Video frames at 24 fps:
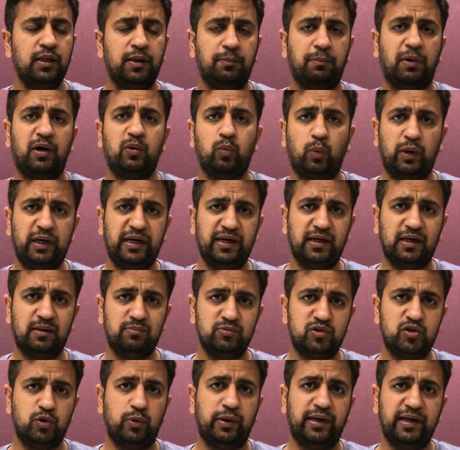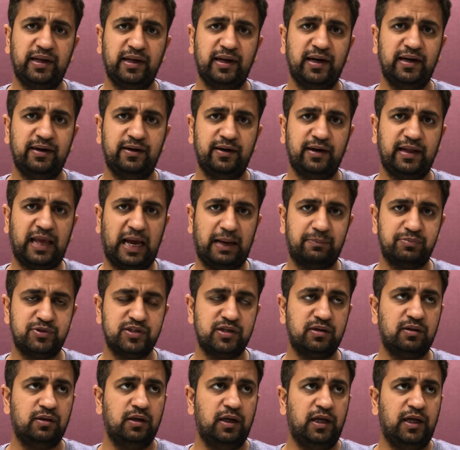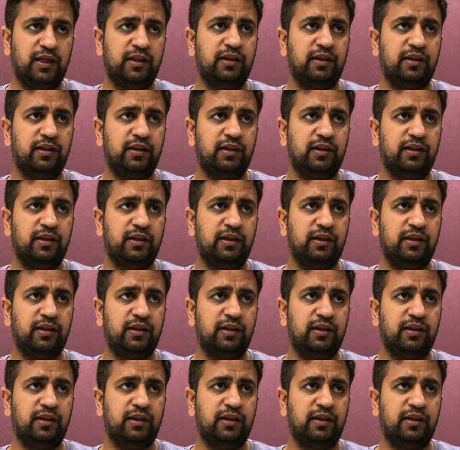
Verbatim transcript: But when it comes to integrated capture,